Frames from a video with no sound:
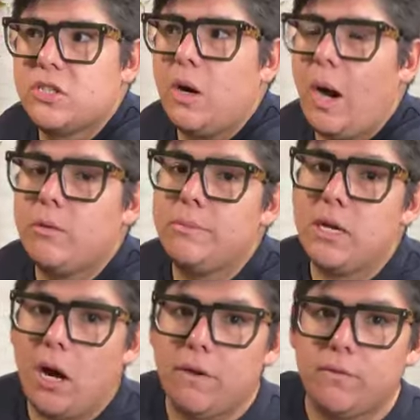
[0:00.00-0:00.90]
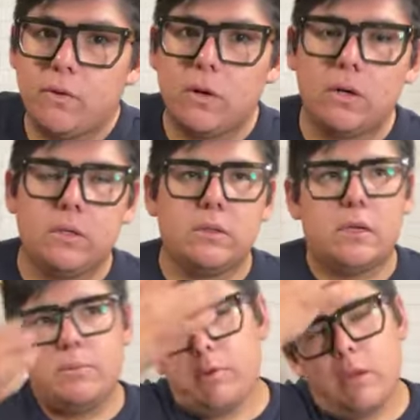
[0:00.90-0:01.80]
So I'm gonna be gone for
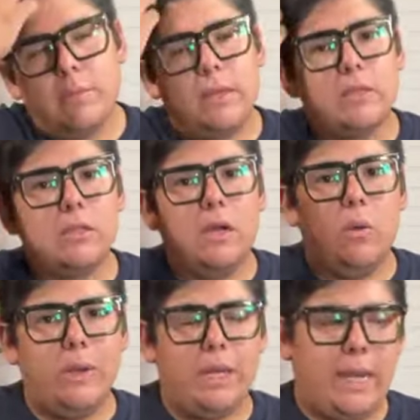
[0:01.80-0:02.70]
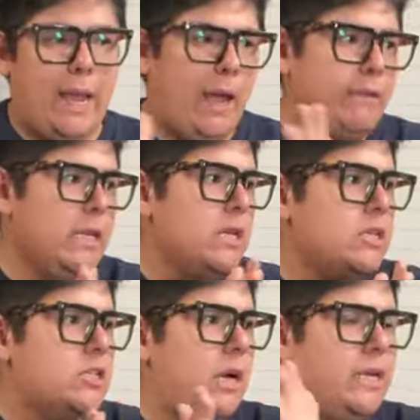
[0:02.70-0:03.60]
probably about a week and a half,
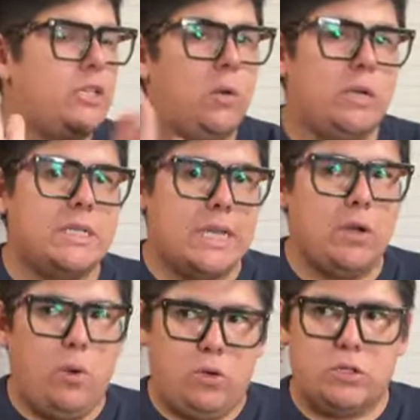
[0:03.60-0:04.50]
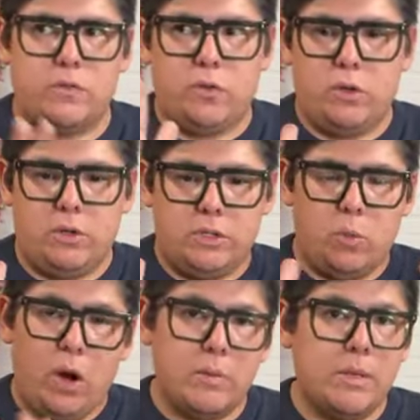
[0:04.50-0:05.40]
so I don't want to take orders
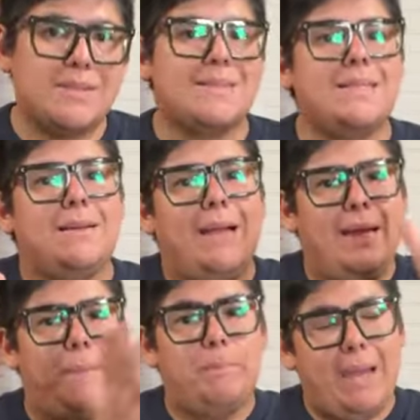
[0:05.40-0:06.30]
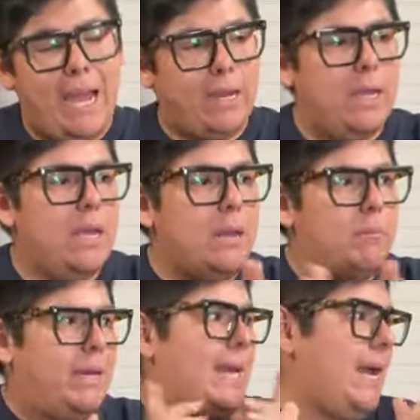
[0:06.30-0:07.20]
for the watermelons until I get back,
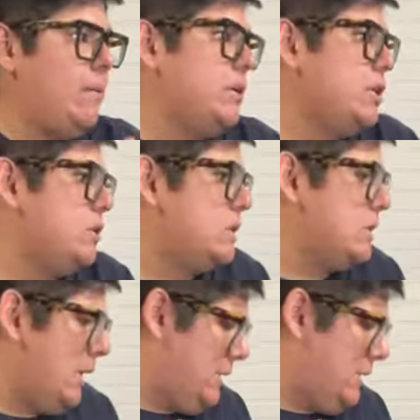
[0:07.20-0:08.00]
but I am going to do the